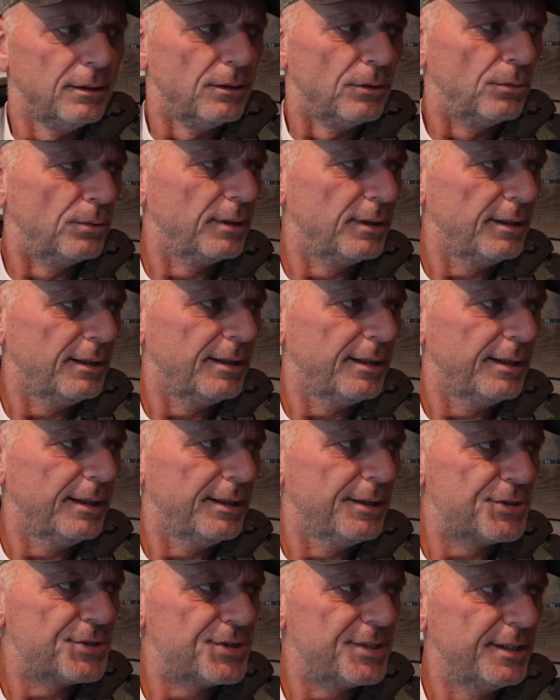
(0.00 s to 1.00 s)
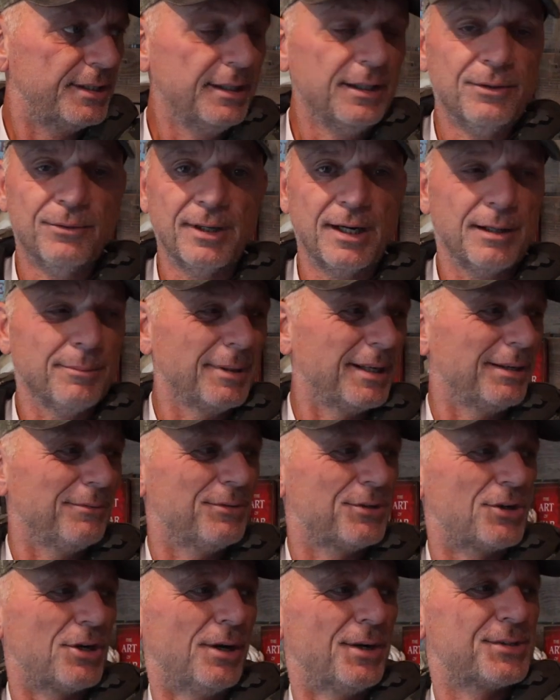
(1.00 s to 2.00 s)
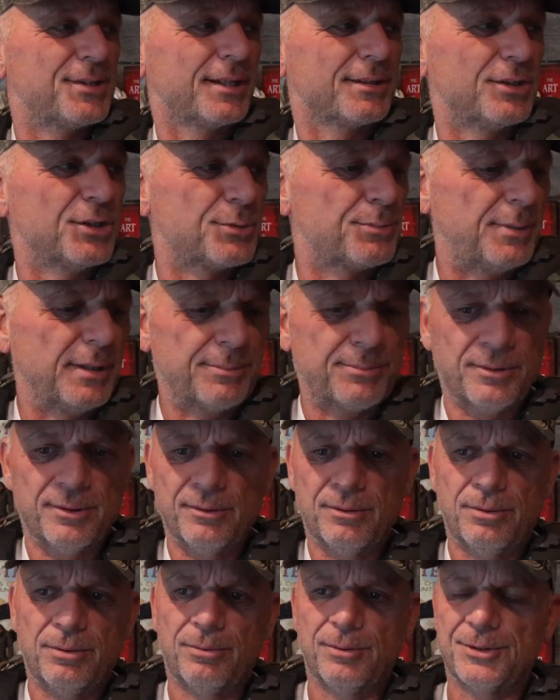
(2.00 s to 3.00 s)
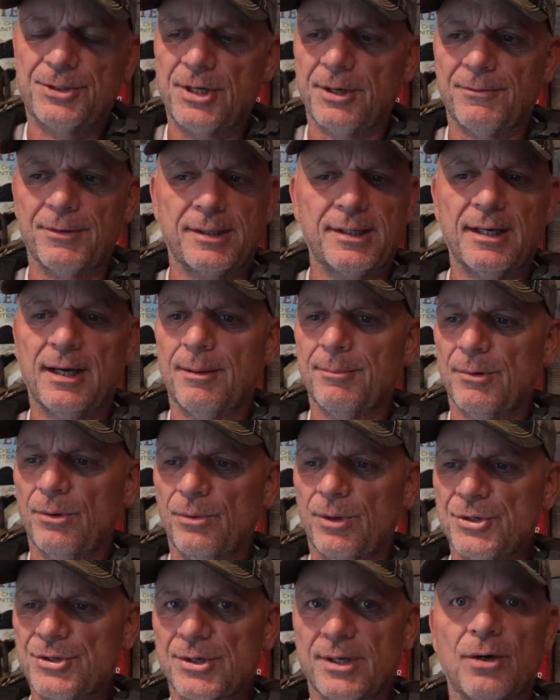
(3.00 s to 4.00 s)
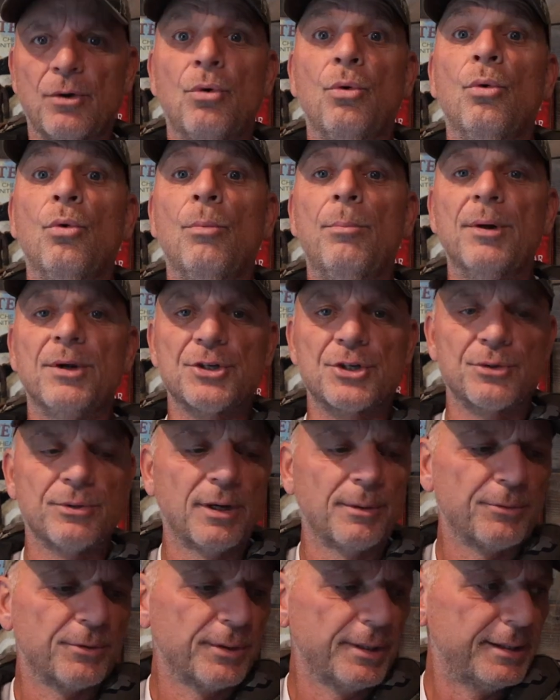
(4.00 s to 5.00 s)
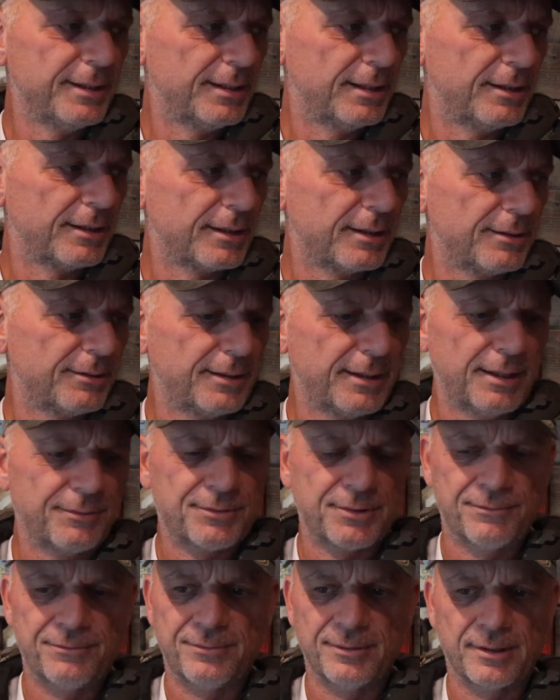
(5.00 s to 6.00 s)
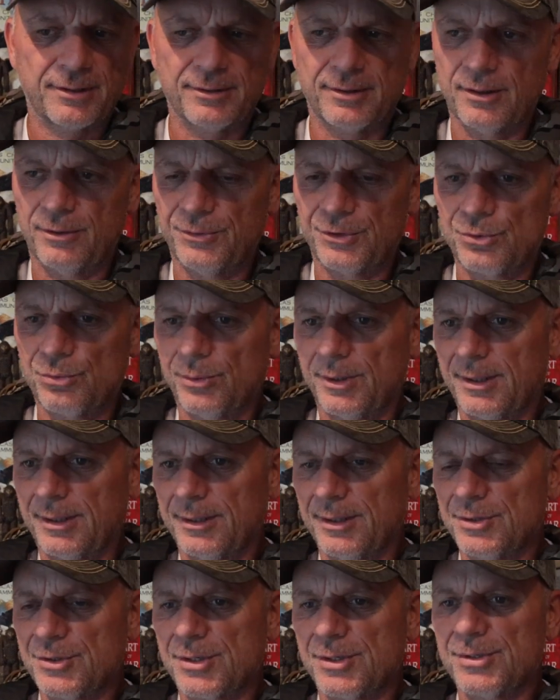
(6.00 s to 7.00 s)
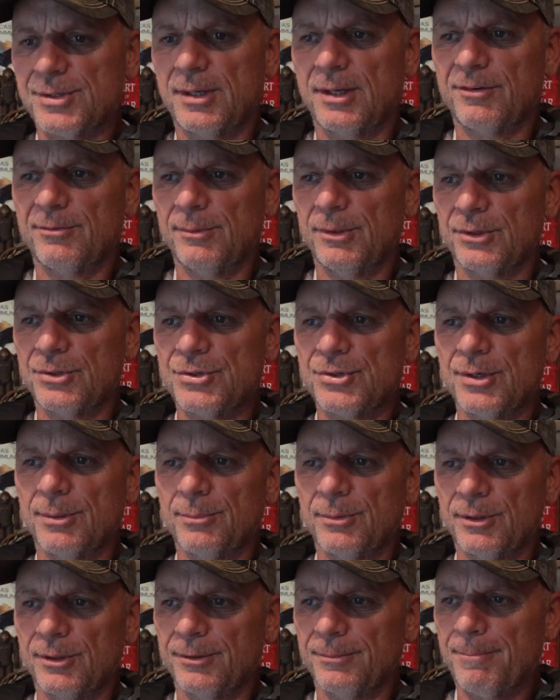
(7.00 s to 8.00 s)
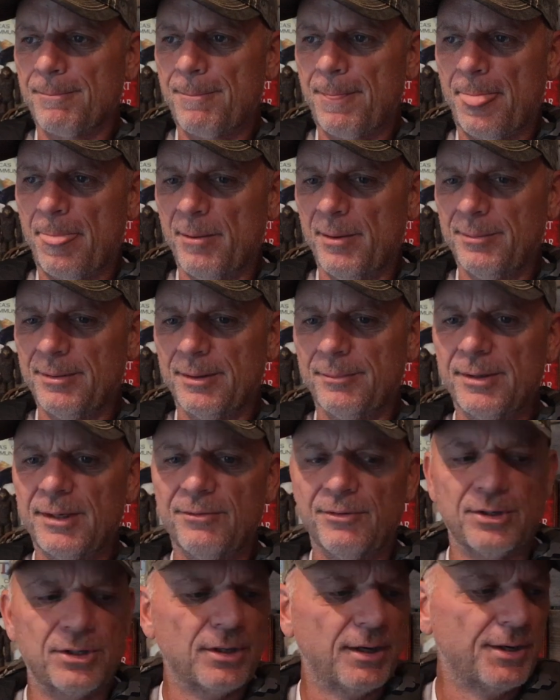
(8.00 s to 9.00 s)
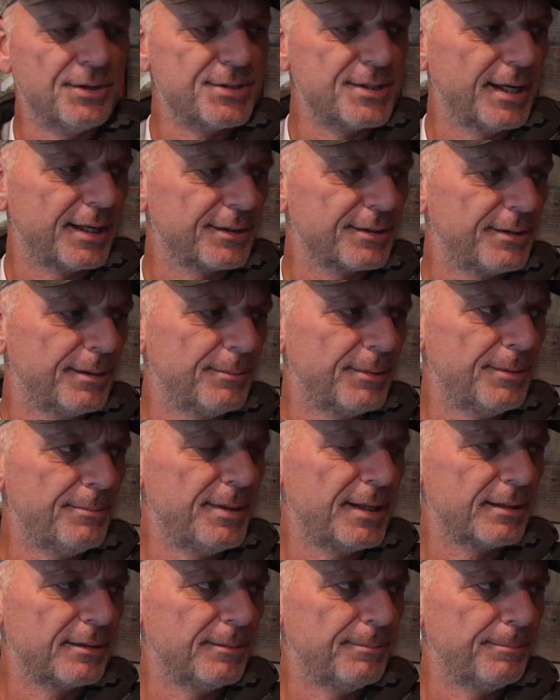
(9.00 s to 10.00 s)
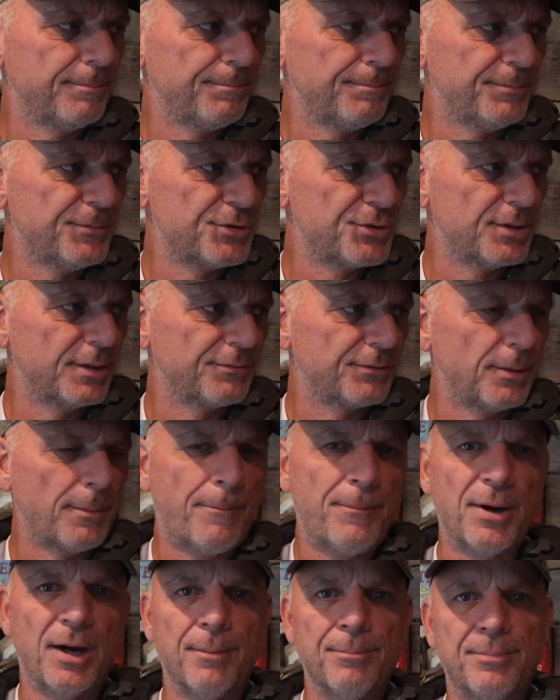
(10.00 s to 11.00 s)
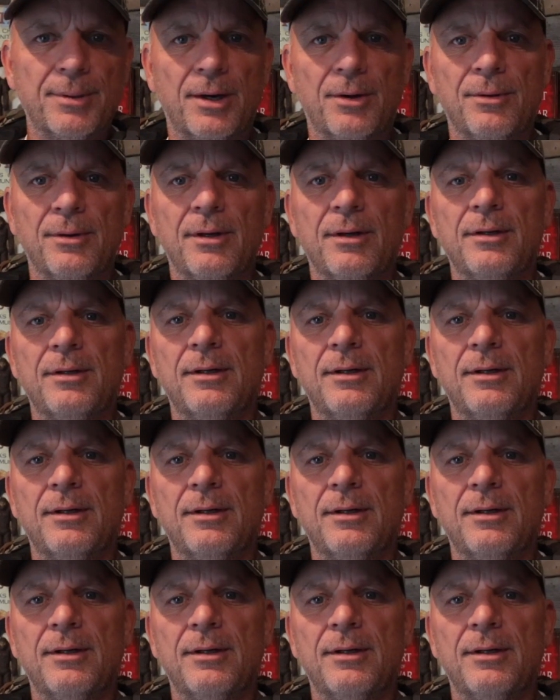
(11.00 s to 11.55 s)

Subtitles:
well, I see. You know what? I might even contact these people, whichever camera it was. I got a whole bunch around me right now. I'm going to have to figure out which one it is because a lot of them look similar. Maybe I may even contact them and make them see if they'll pump out